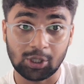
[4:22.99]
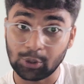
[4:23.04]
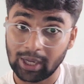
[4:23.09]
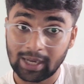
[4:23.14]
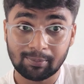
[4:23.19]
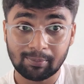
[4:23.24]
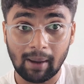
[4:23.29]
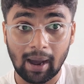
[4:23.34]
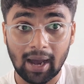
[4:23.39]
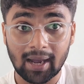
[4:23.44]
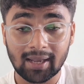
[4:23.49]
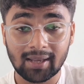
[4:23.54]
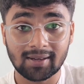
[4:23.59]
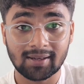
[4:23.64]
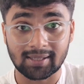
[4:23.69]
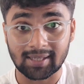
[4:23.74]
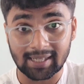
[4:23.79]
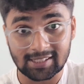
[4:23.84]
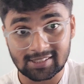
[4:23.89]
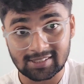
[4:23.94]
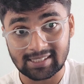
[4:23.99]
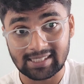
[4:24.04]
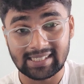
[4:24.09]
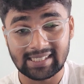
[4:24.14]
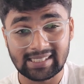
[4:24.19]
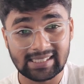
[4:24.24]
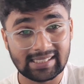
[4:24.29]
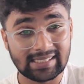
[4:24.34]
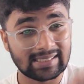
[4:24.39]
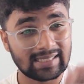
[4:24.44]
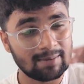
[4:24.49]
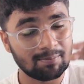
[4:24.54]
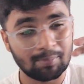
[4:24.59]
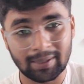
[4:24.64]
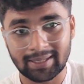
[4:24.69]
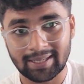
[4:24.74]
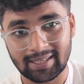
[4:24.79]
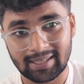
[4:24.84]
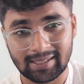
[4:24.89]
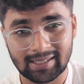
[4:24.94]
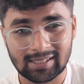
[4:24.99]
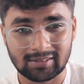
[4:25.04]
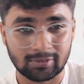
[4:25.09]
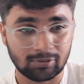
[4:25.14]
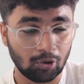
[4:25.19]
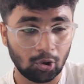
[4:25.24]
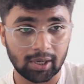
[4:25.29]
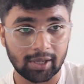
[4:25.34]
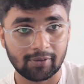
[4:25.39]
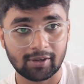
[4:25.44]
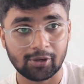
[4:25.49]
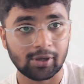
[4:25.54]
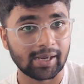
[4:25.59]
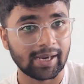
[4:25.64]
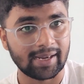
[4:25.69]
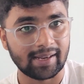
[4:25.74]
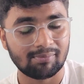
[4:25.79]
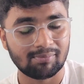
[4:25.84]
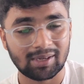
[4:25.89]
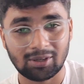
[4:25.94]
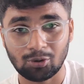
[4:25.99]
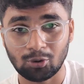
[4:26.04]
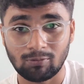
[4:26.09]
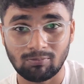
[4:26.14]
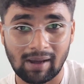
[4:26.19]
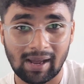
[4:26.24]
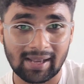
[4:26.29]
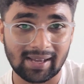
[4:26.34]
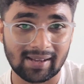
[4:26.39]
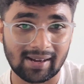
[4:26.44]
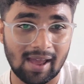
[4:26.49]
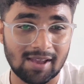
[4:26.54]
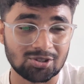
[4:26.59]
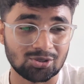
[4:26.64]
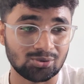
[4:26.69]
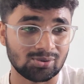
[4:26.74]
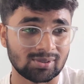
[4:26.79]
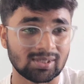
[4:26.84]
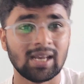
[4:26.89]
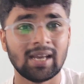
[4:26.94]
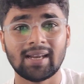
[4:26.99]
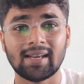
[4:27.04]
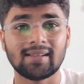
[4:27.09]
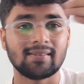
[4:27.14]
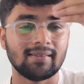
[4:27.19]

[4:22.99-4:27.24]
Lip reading: You can buy a test series and materials, whatever you are getting, but don't buy a crash course.